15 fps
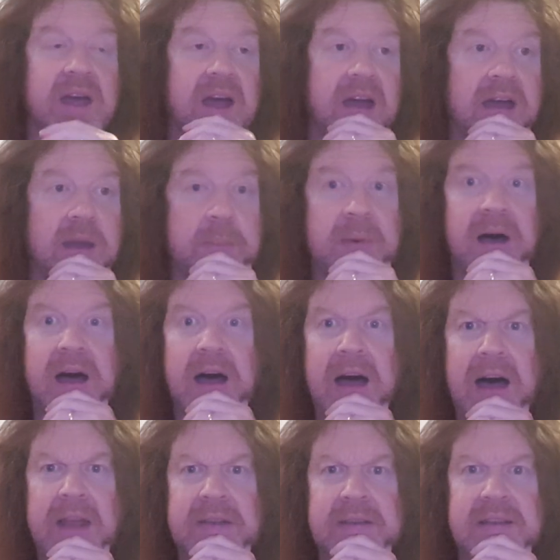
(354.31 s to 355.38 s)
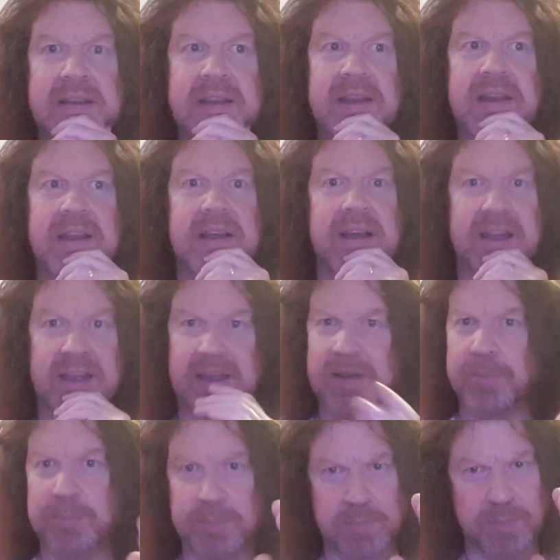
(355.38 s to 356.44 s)
Um, and
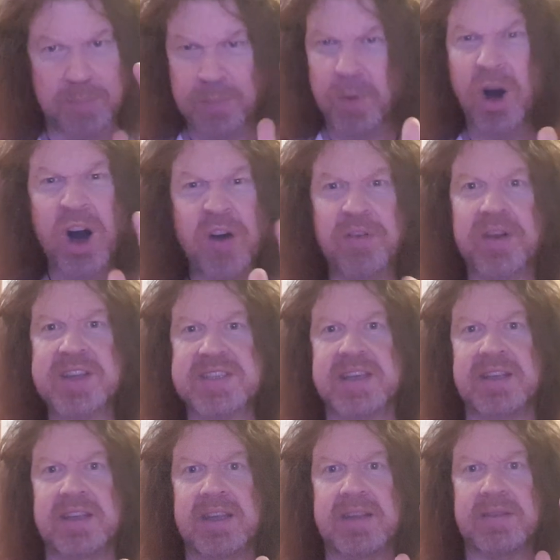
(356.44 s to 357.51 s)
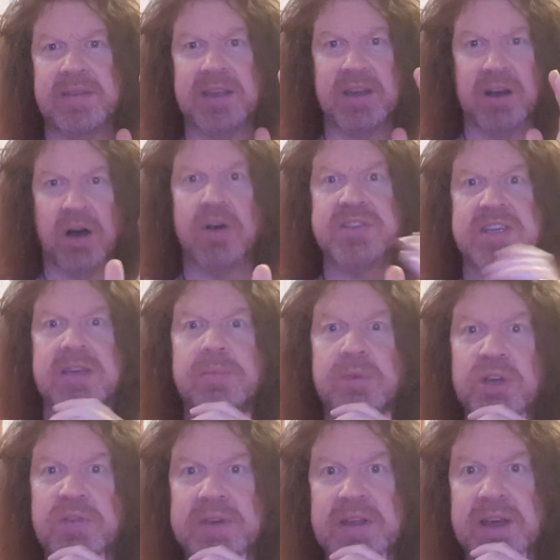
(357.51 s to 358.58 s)
marvellous in the, the Aussie
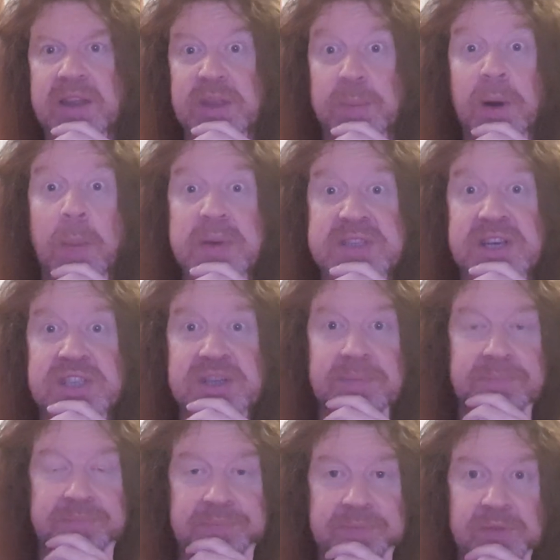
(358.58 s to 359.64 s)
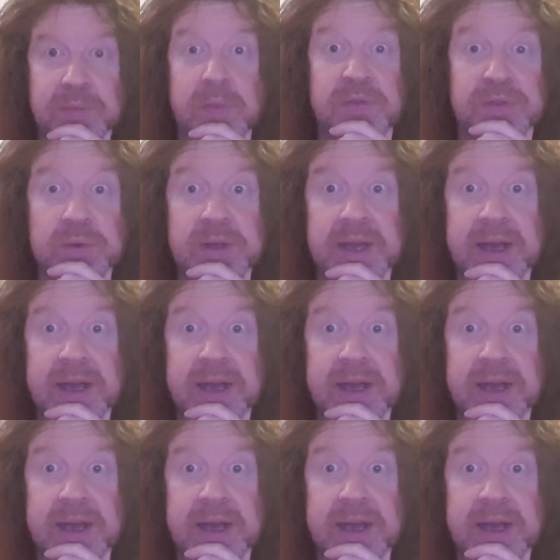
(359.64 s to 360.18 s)
movie uh, The Proposition from a few